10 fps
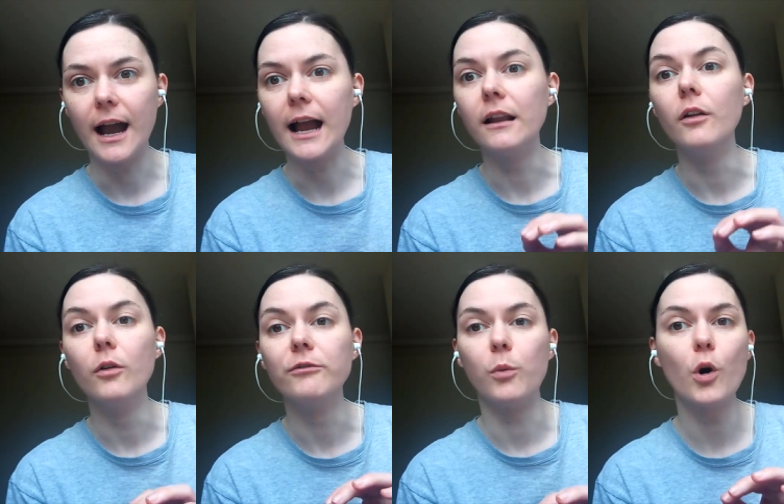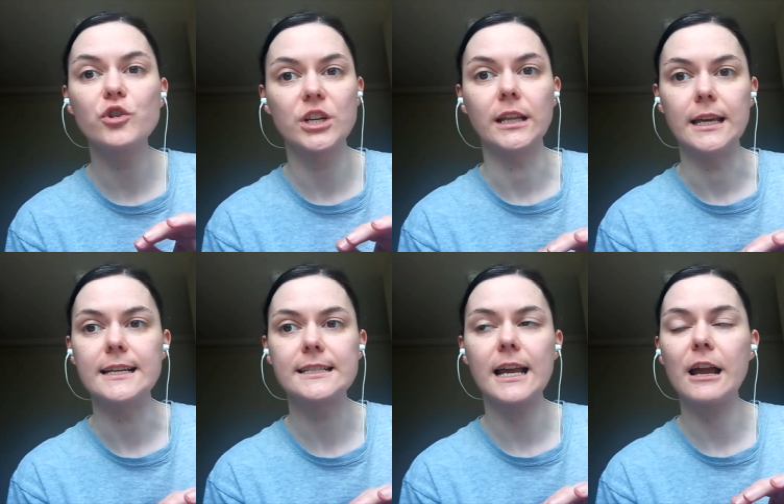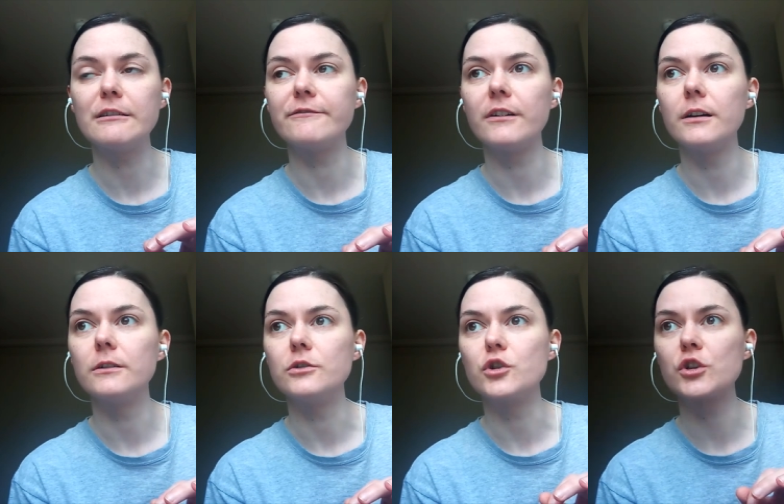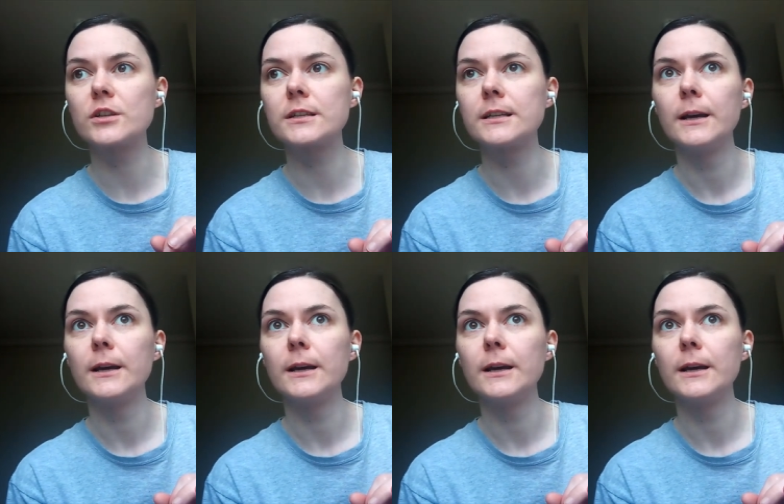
I love watching this. I've just